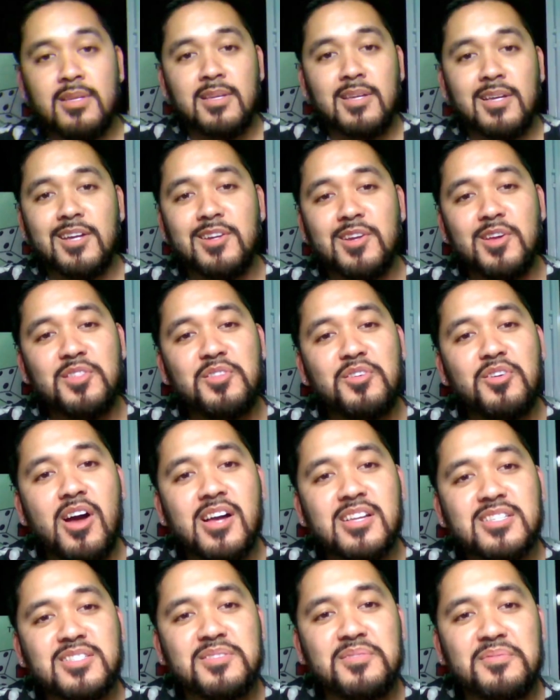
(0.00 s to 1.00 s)
Another
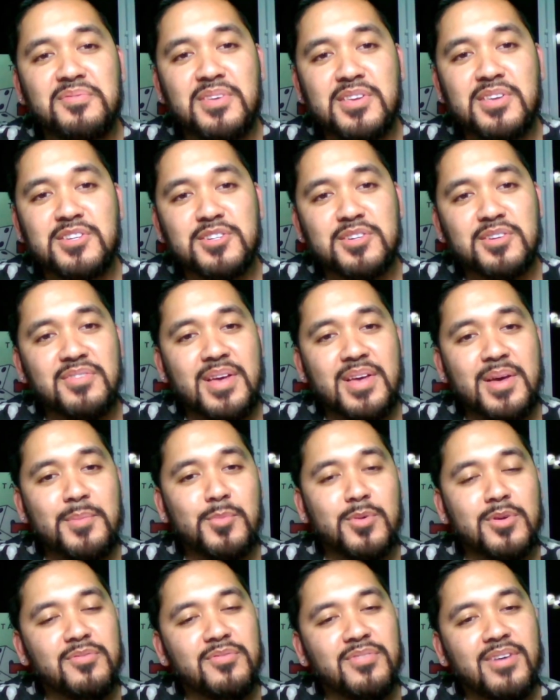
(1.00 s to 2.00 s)
awesome feature of
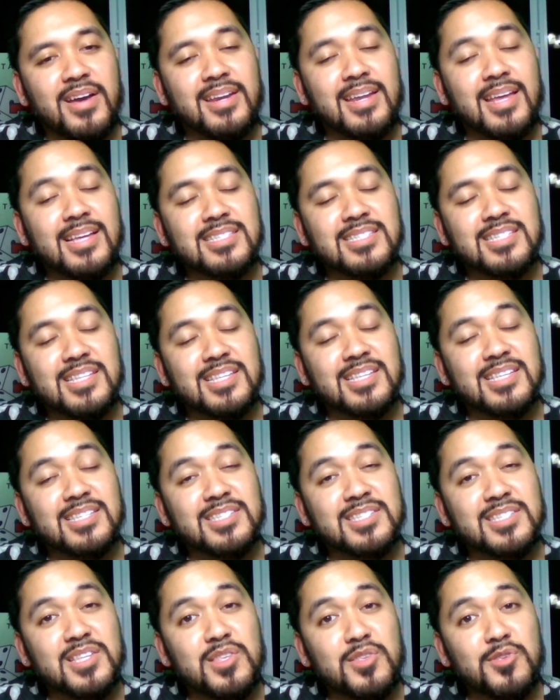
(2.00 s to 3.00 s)
M1 Finance is
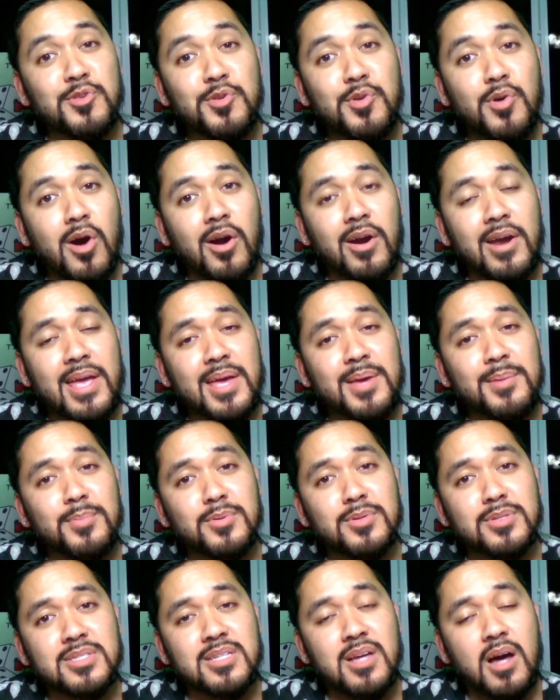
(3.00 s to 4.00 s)
you are able
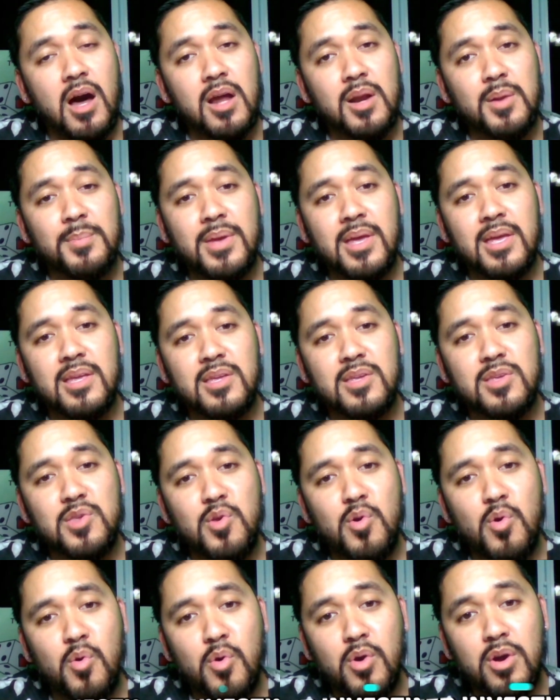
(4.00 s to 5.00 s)
to automate
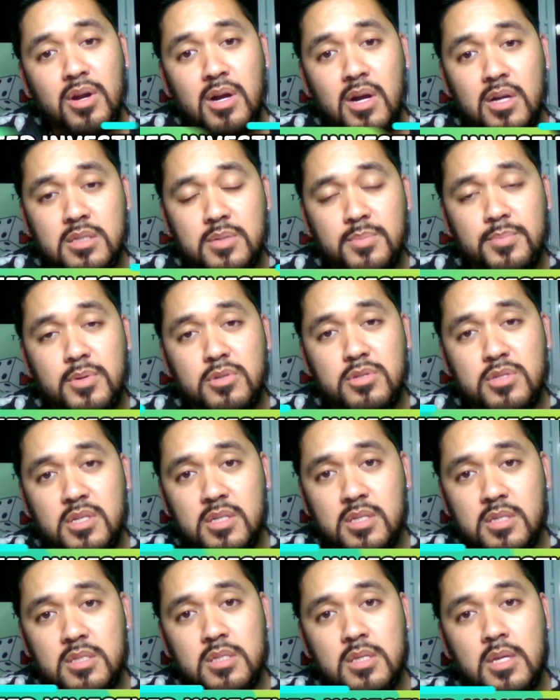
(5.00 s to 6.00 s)
your
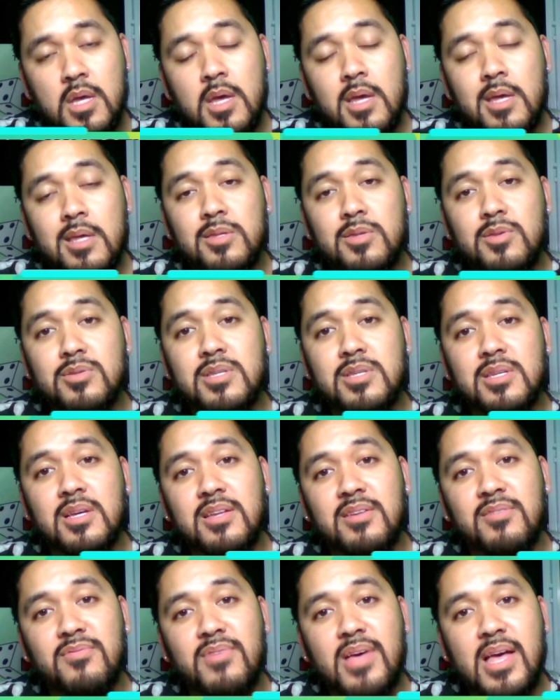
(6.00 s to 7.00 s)
contributions using an
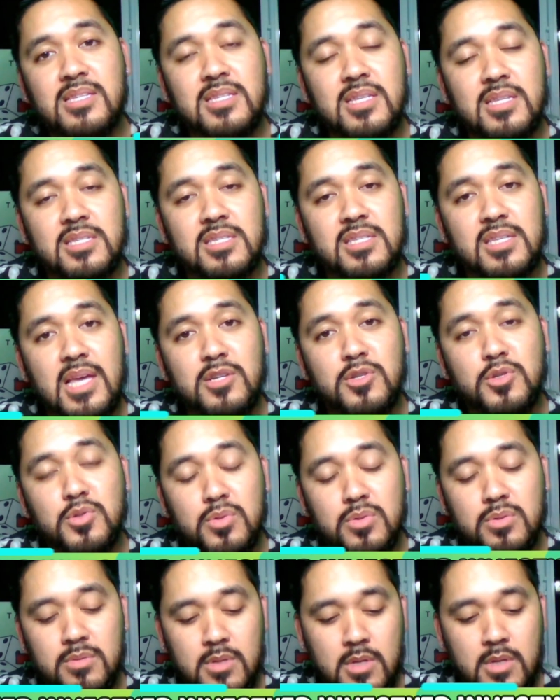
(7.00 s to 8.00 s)
investing
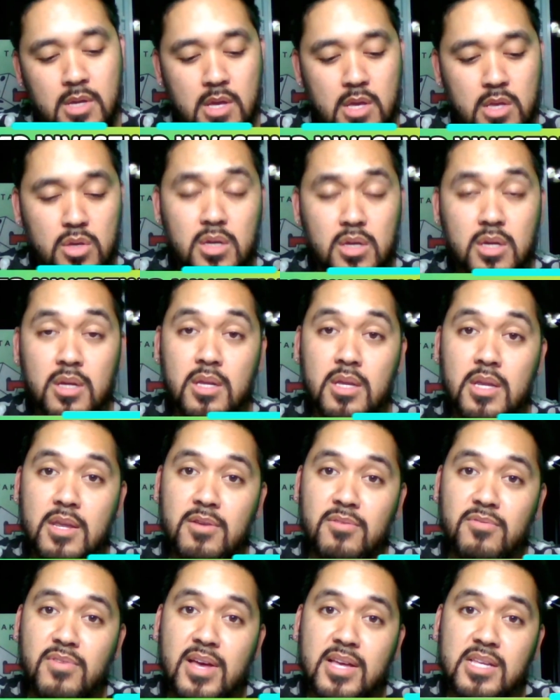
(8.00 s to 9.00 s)
schedule. You could
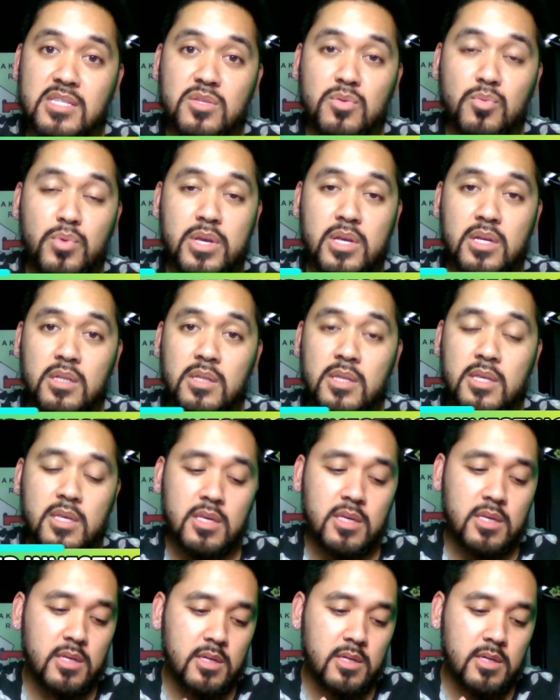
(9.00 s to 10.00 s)
invest weekly,
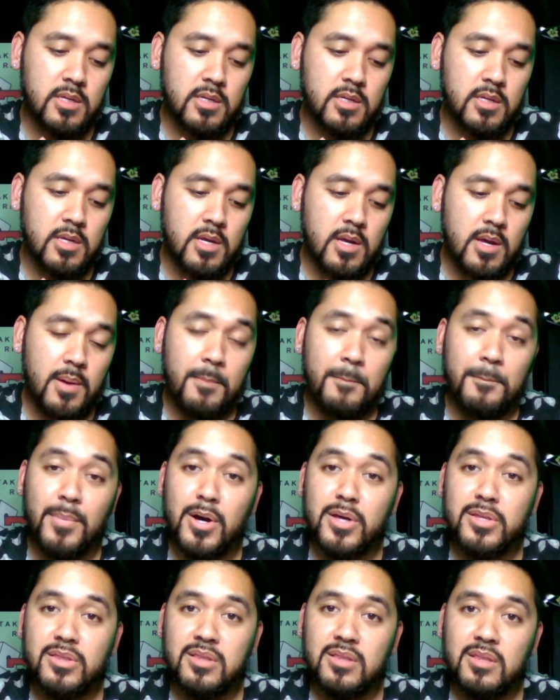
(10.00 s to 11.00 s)

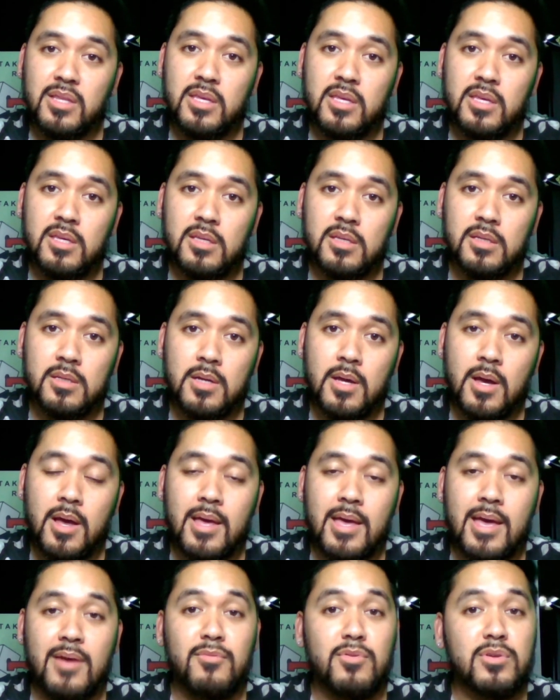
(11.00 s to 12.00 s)
monthly,
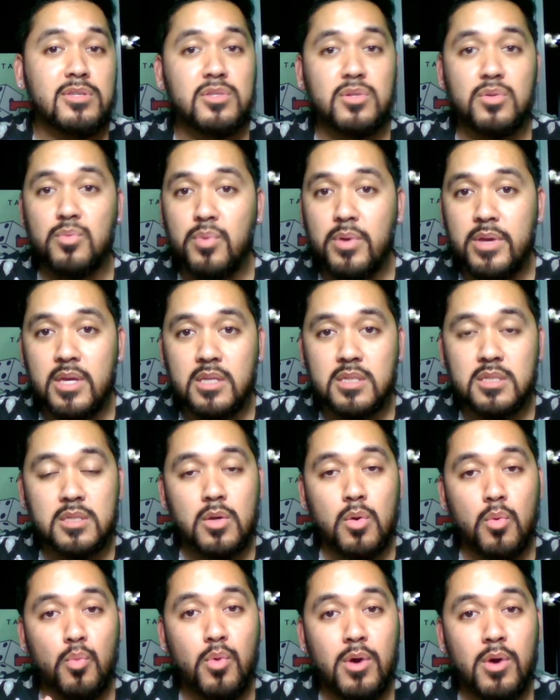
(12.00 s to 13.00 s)
every 2 weeks,
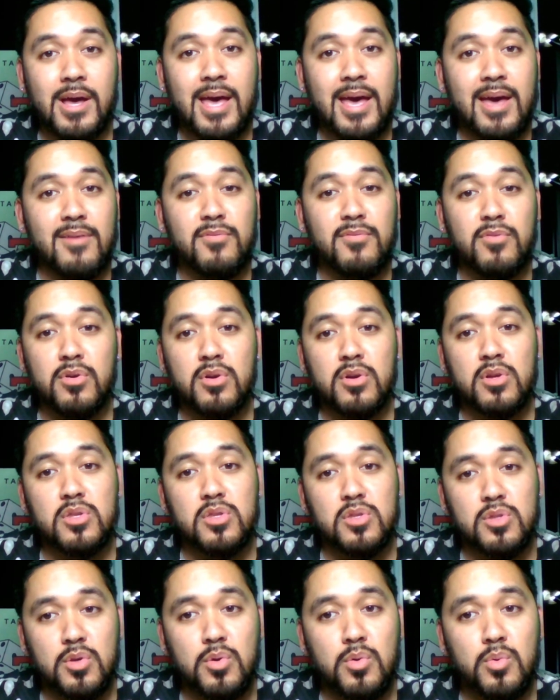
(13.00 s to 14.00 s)
whatever
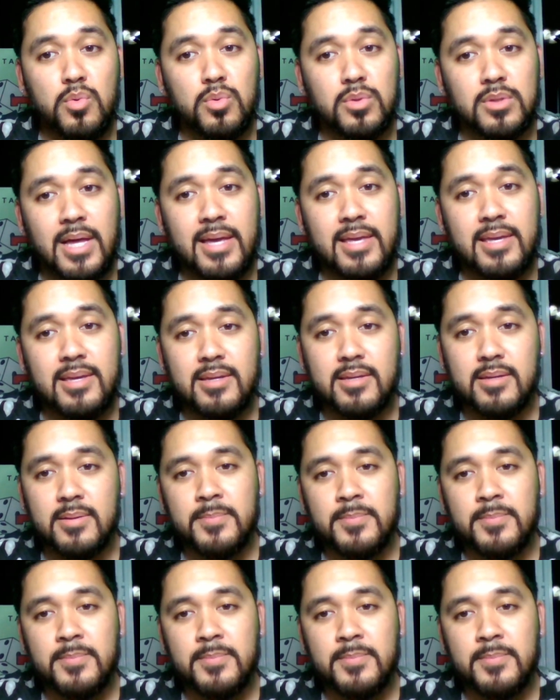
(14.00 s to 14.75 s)
you like.